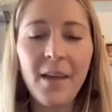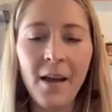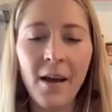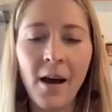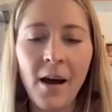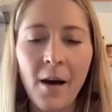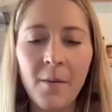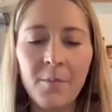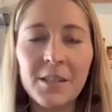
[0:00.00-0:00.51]

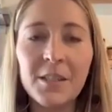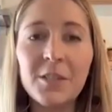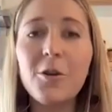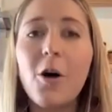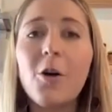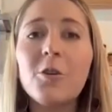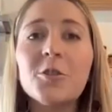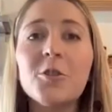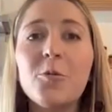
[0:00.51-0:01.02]
This is
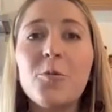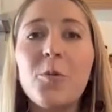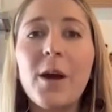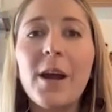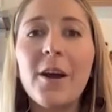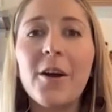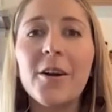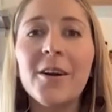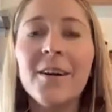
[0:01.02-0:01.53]
also
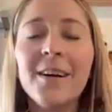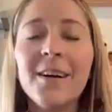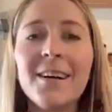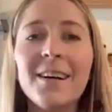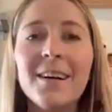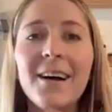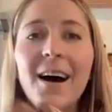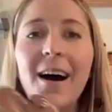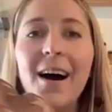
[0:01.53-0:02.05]
where
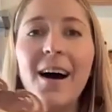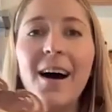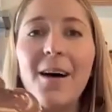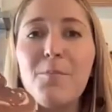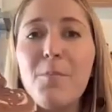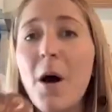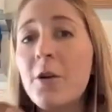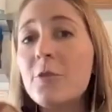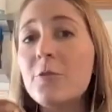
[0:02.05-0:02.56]

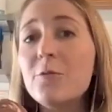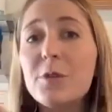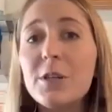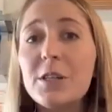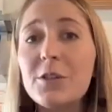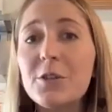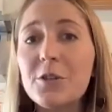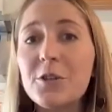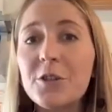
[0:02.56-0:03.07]
modern
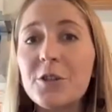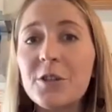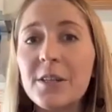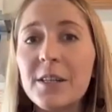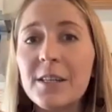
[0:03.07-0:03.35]
research,